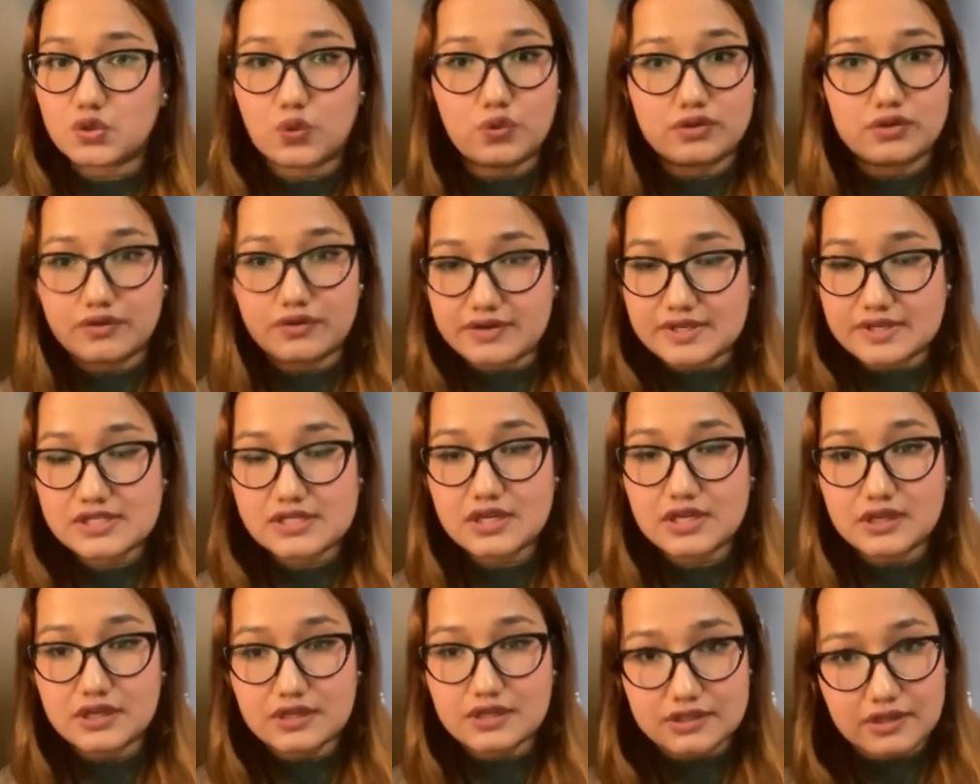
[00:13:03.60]
the risk
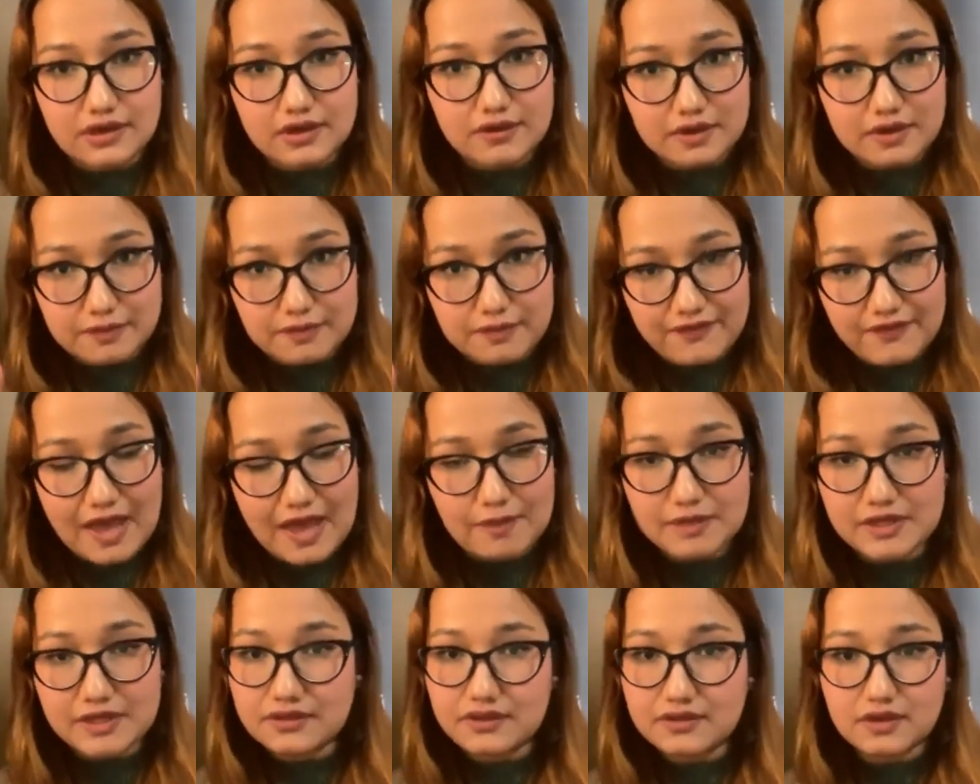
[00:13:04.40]
in the family
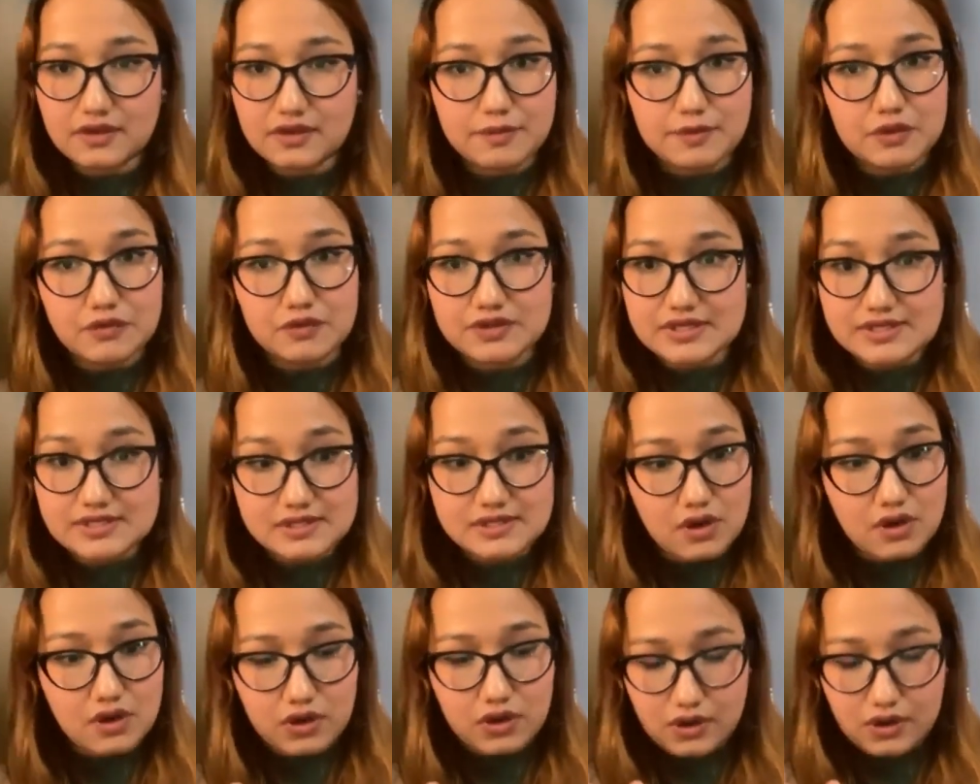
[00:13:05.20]
and the community is
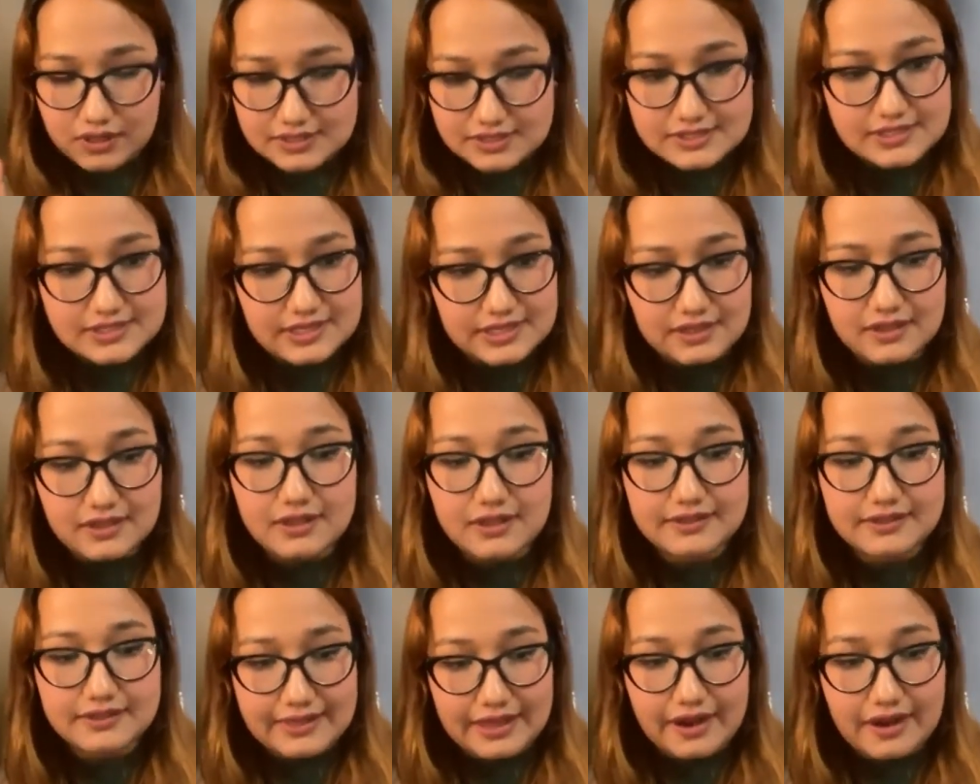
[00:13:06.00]
still
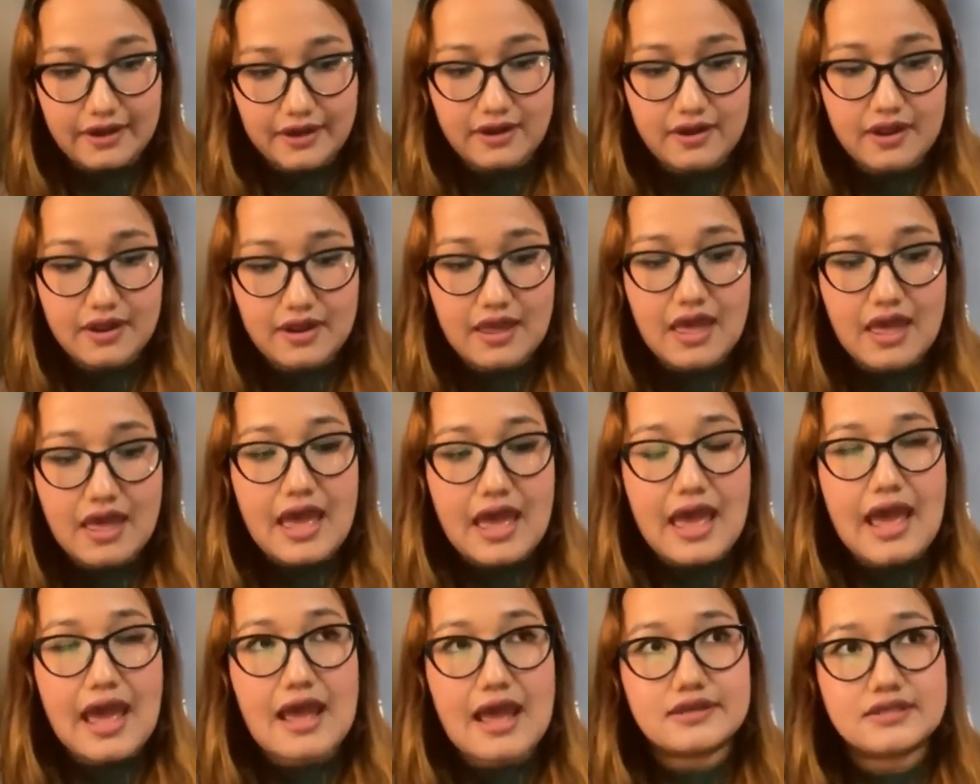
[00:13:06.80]
there
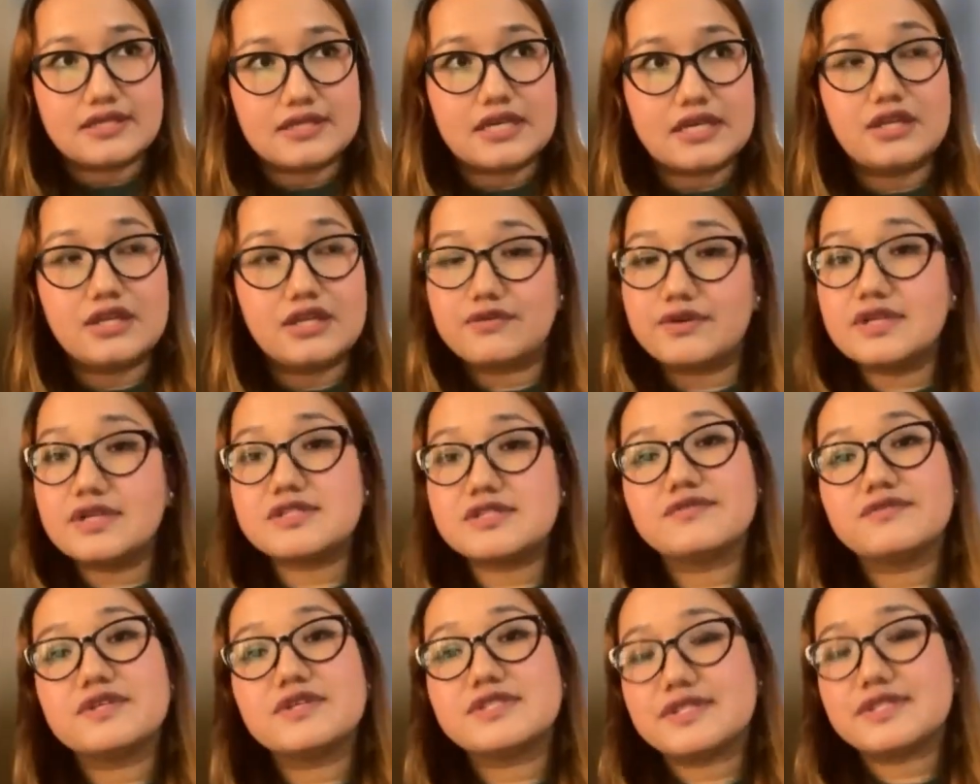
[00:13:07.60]
and the increase of
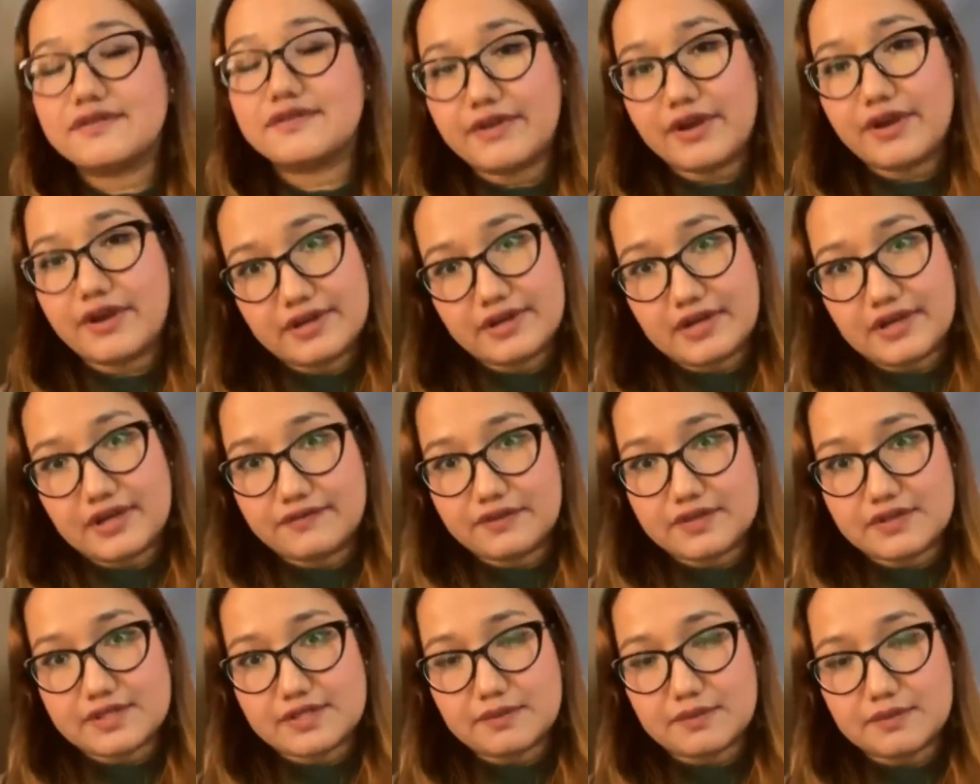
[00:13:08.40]
the severity of the
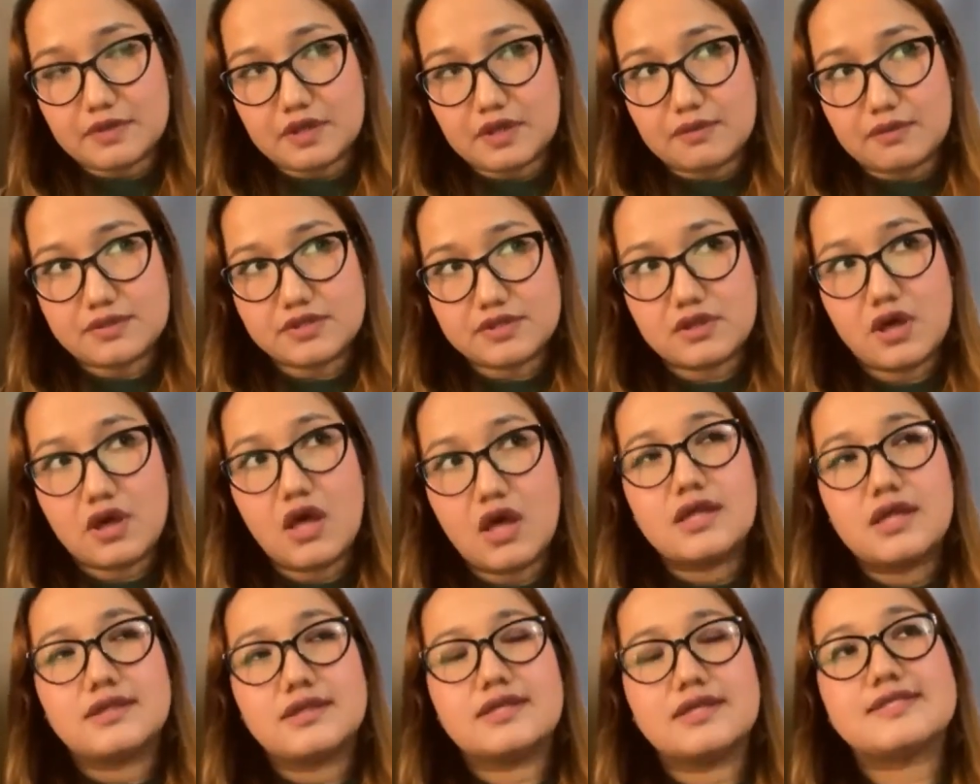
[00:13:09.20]
symptoms
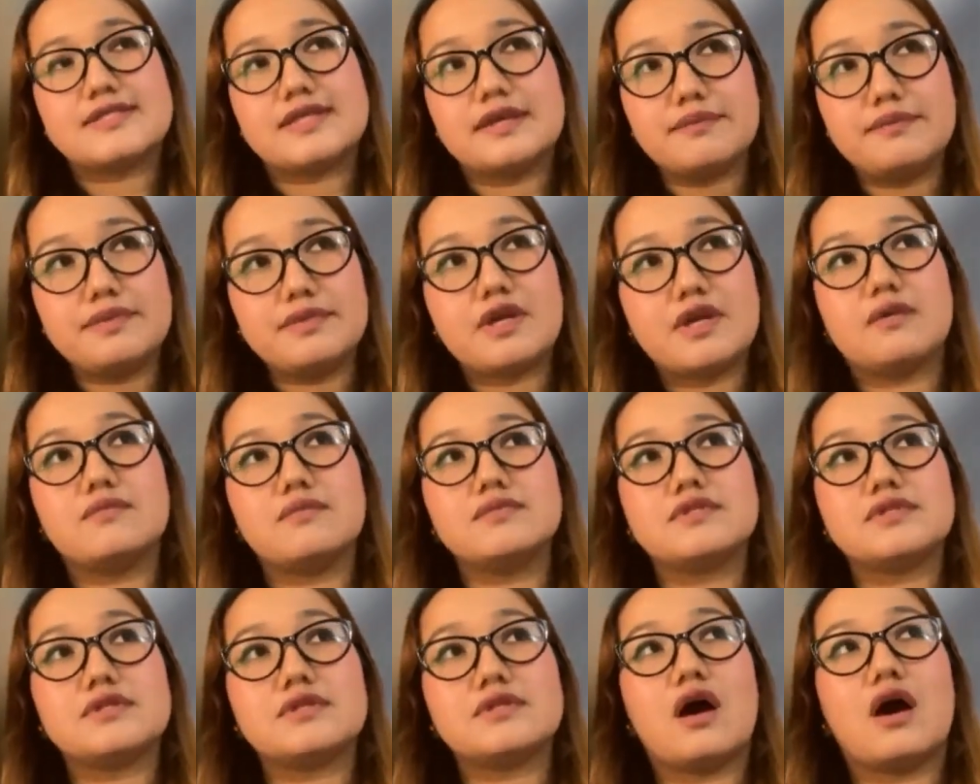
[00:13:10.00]
the
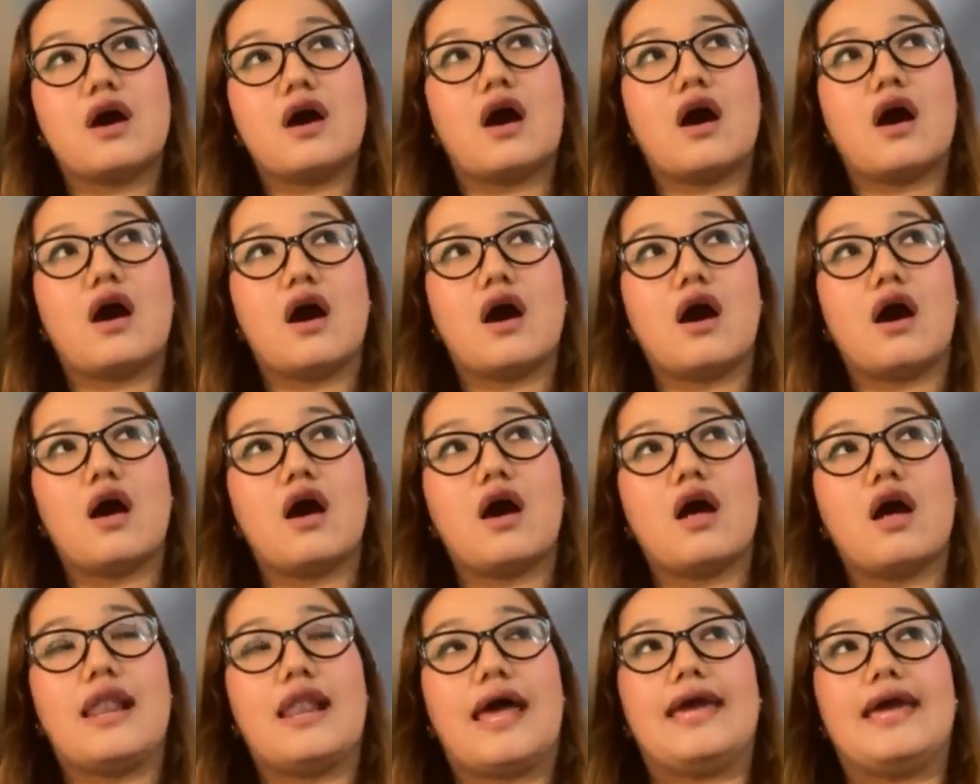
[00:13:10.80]
symptoms are uh,
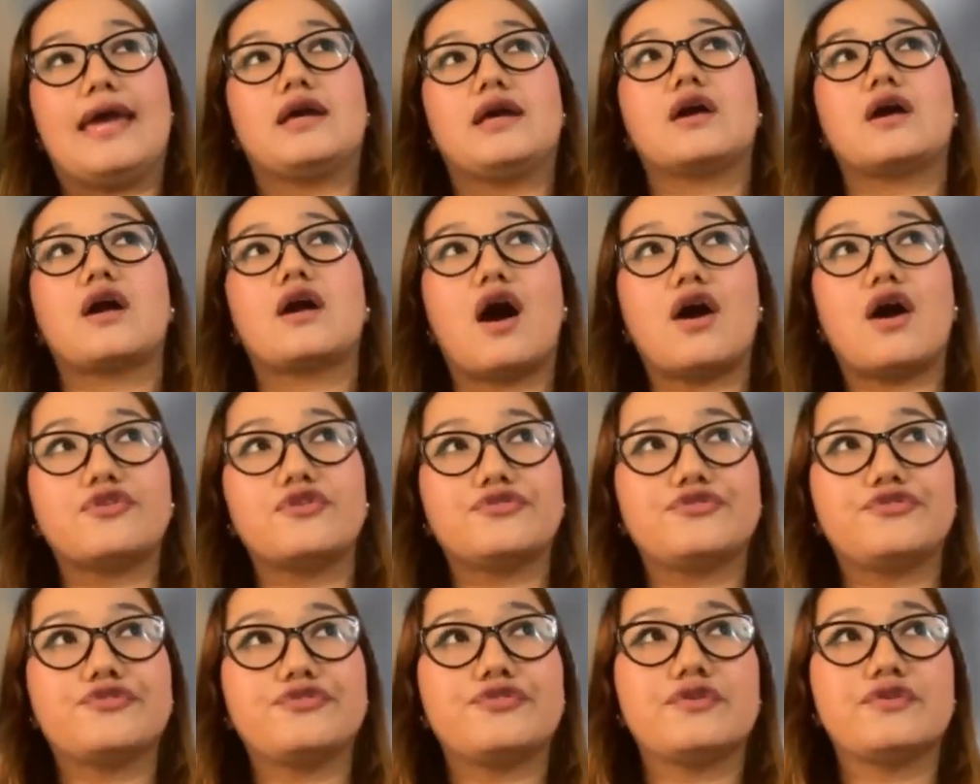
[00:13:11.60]
like cough
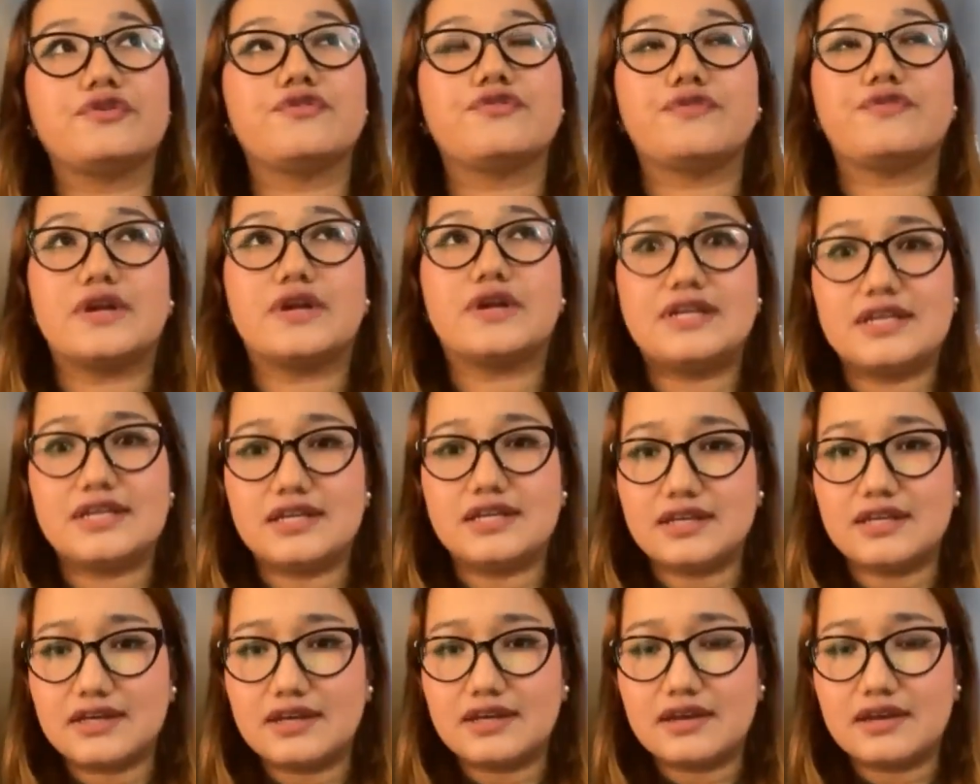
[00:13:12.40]
fatigue